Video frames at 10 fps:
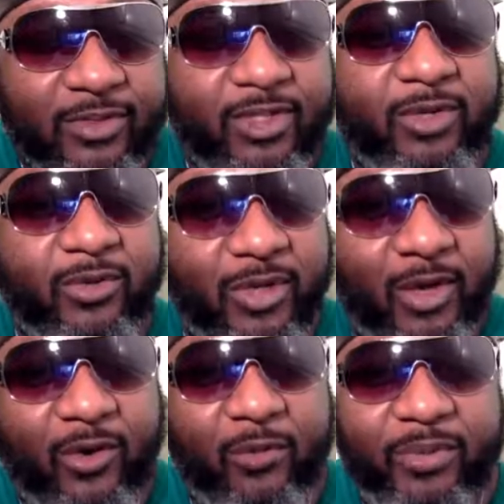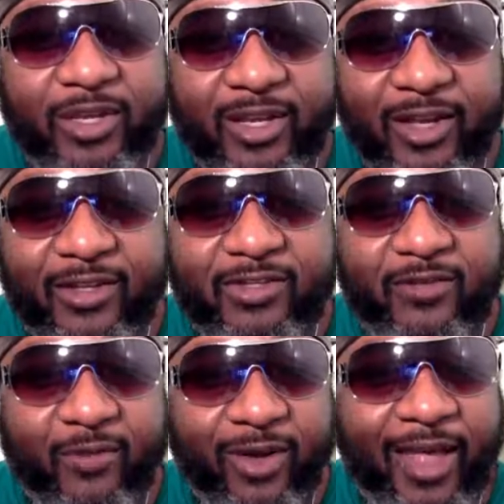Do you know, because
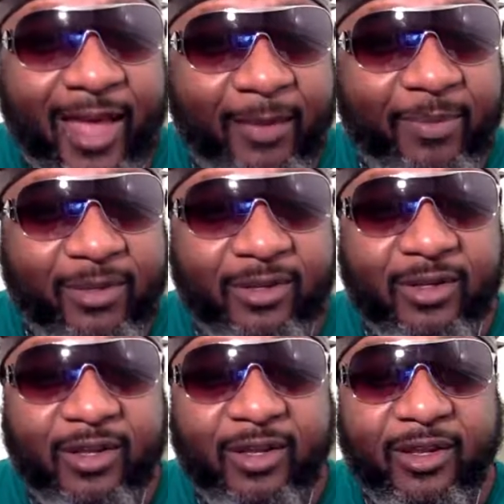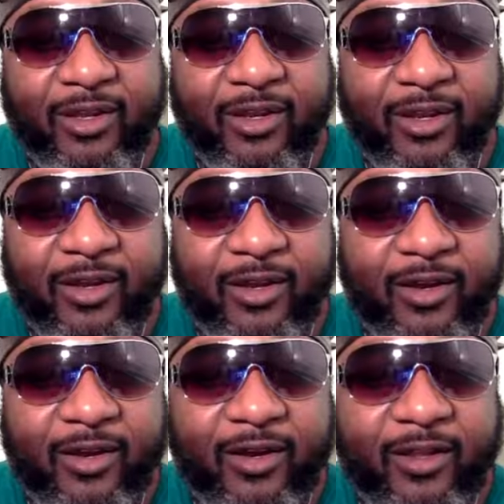of what happened,
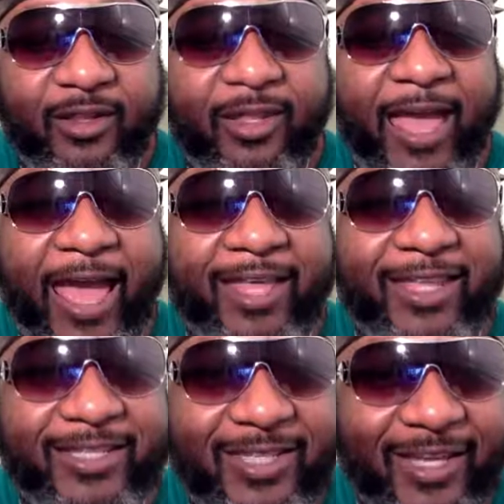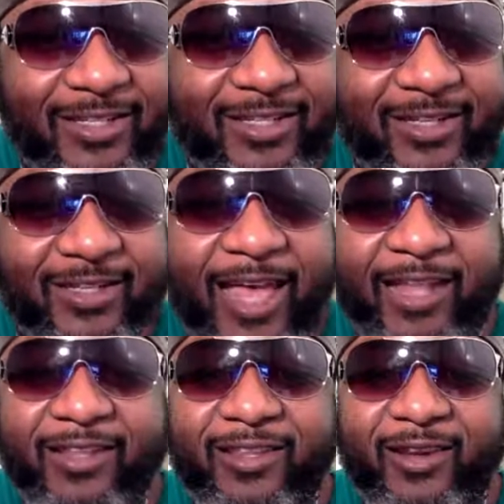the accusation
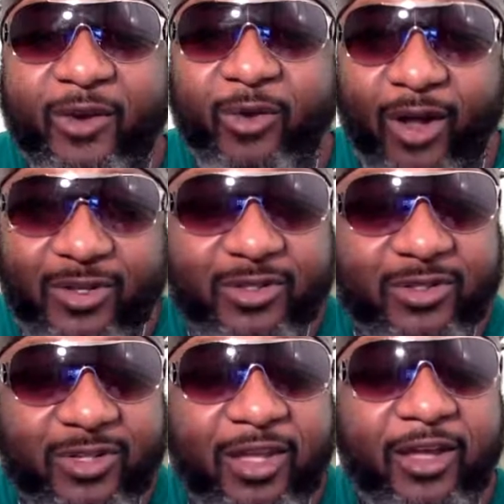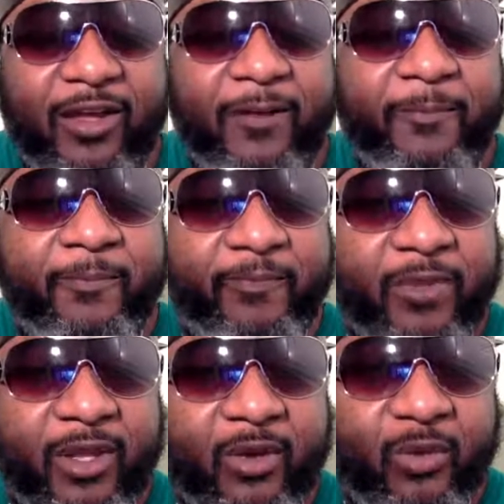that the
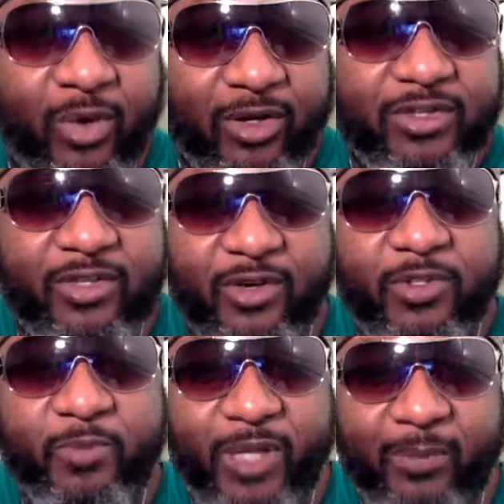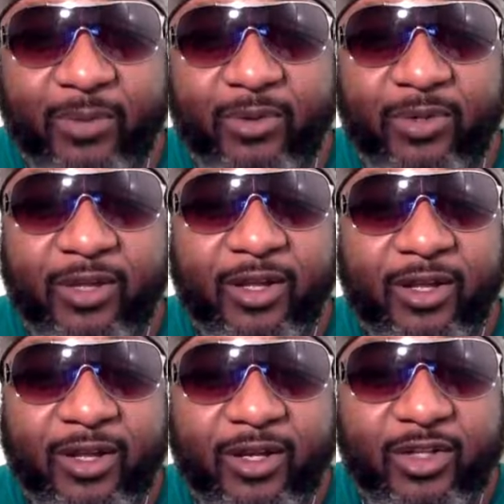word search people
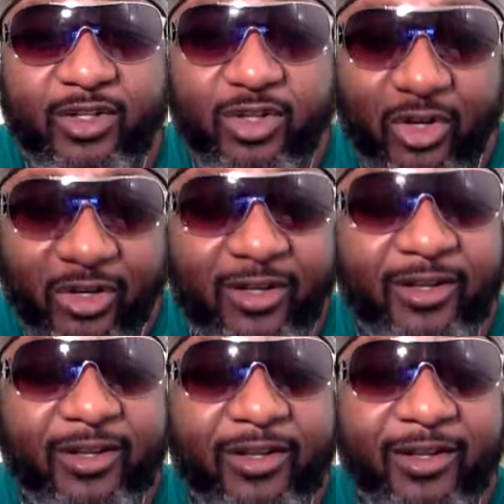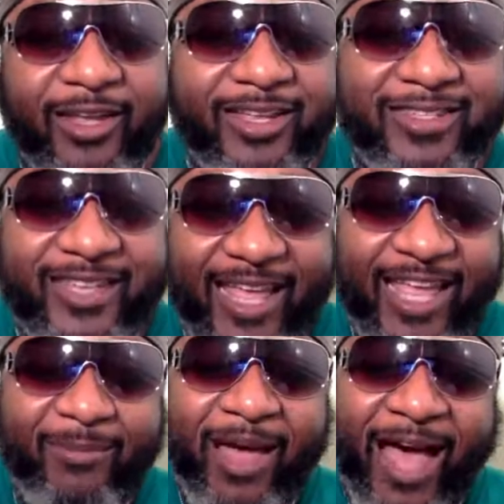took his
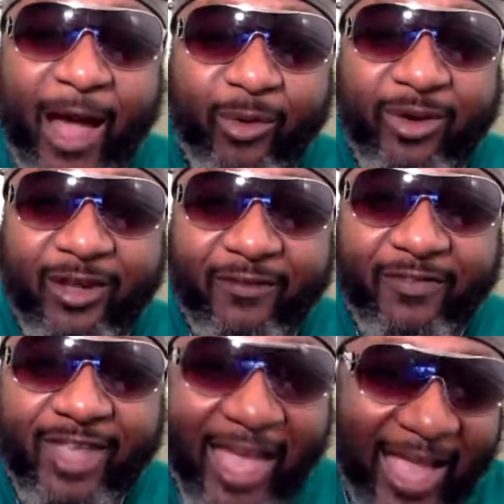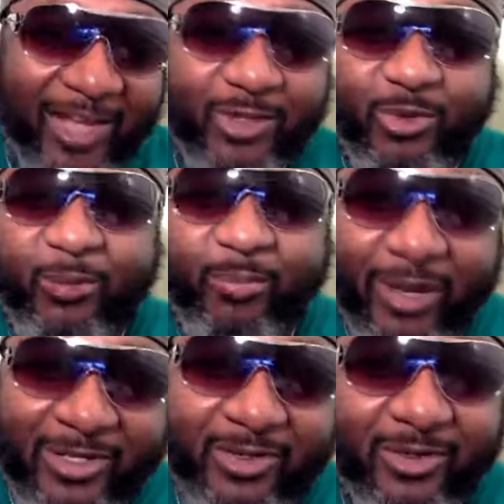name out of the actual
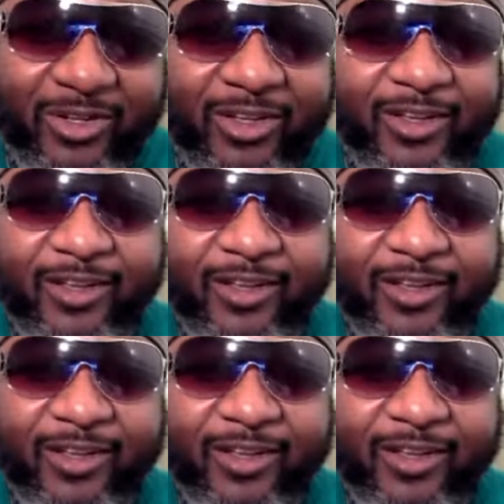puzzle?